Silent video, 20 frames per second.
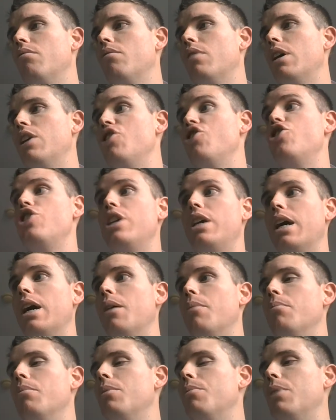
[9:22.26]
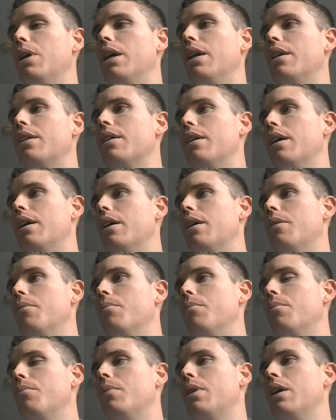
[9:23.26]
GM, but
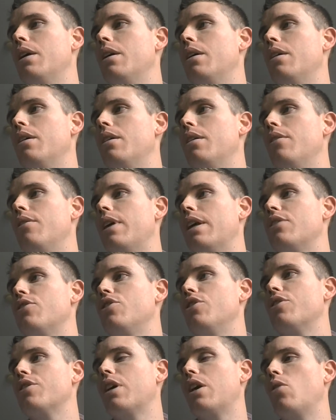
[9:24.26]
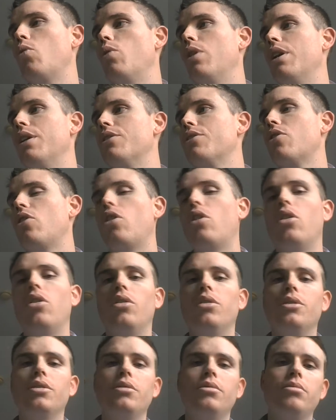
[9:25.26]
that's just kind of what it's
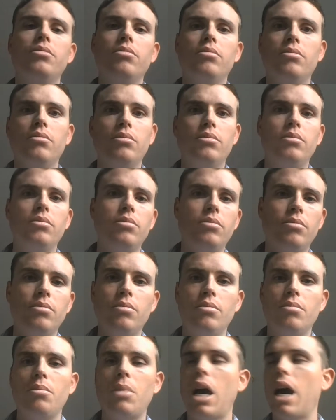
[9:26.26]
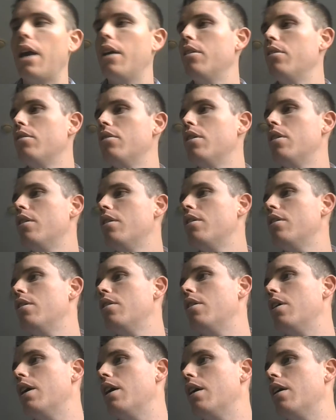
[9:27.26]
called by
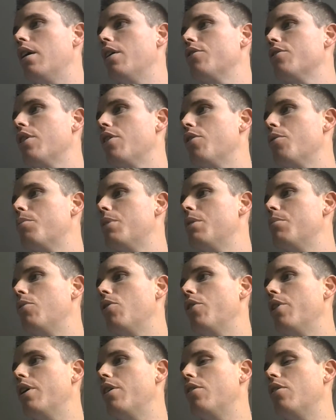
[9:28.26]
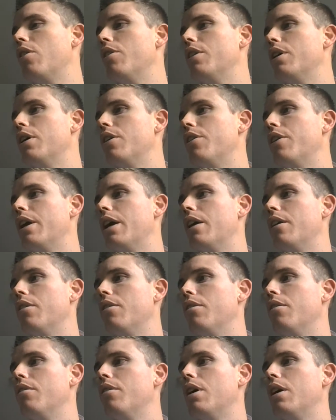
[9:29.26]
us other people that are on the internet
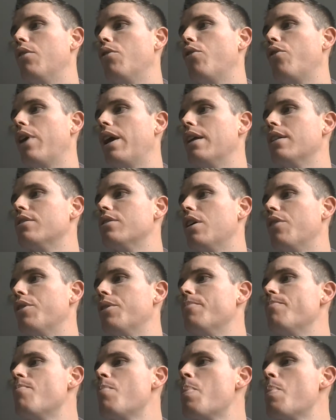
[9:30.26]
and fans of it.